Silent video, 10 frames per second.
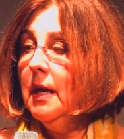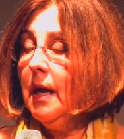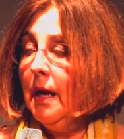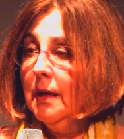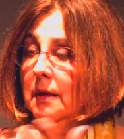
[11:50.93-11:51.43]

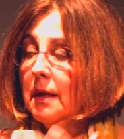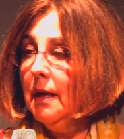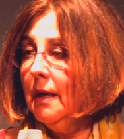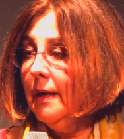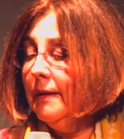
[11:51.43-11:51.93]
And
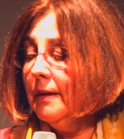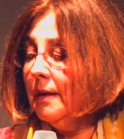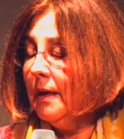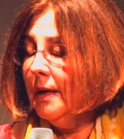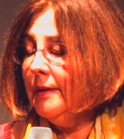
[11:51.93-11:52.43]

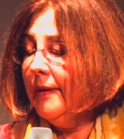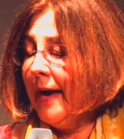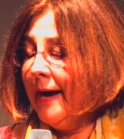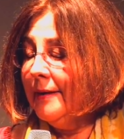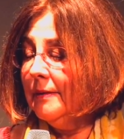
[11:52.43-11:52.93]

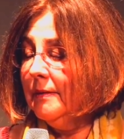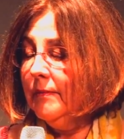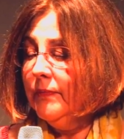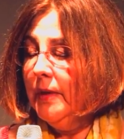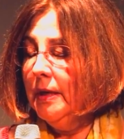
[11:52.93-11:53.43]
that,
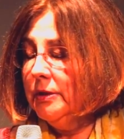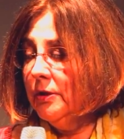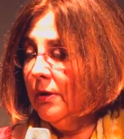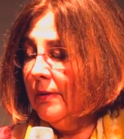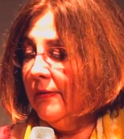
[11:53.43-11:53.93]
you
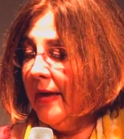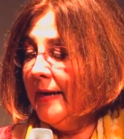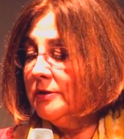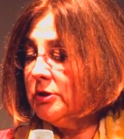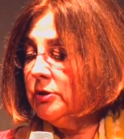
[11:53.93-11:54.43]
know, and
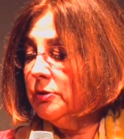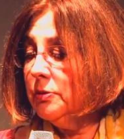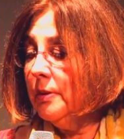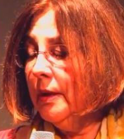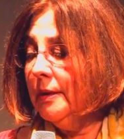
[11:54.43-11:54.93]
that
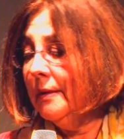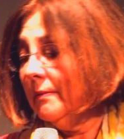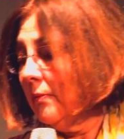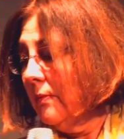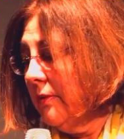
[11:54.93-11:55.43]
too, and
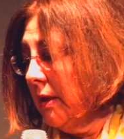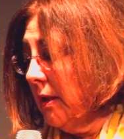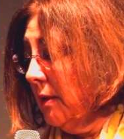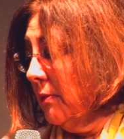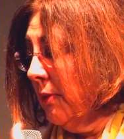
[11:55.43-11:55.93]
then
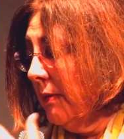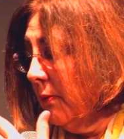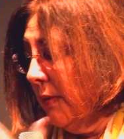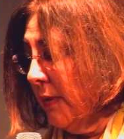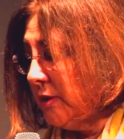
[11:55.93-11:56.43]
we
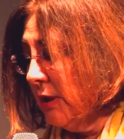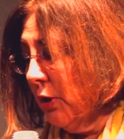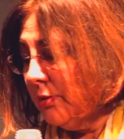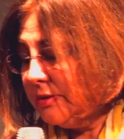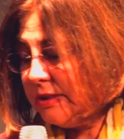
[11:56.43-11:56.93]
went to
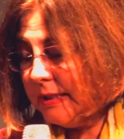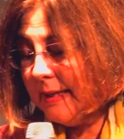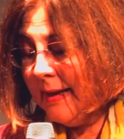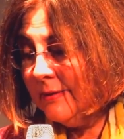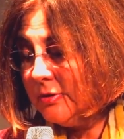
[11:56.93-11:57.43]
local city
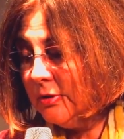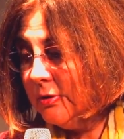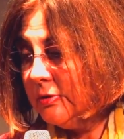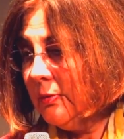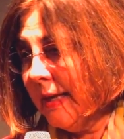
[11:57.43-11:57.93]

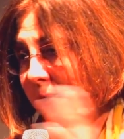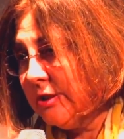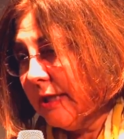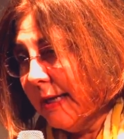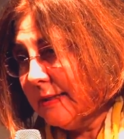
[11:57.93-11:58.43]
councils, we
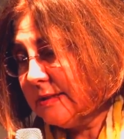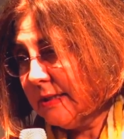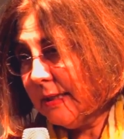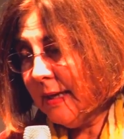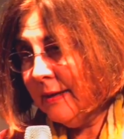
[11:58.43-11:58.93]
educated
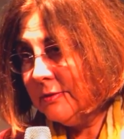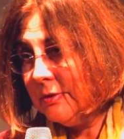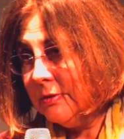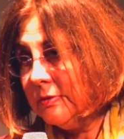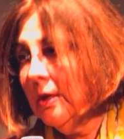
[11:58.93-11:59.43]
city
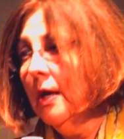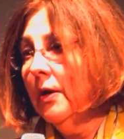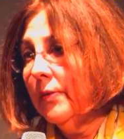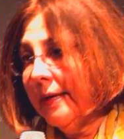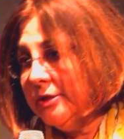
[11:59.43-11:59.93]
councils,
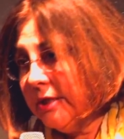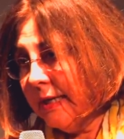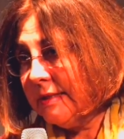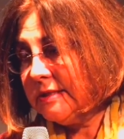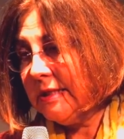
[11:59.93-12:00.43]
we
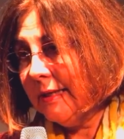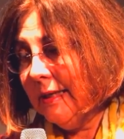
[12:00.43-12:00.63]
educated state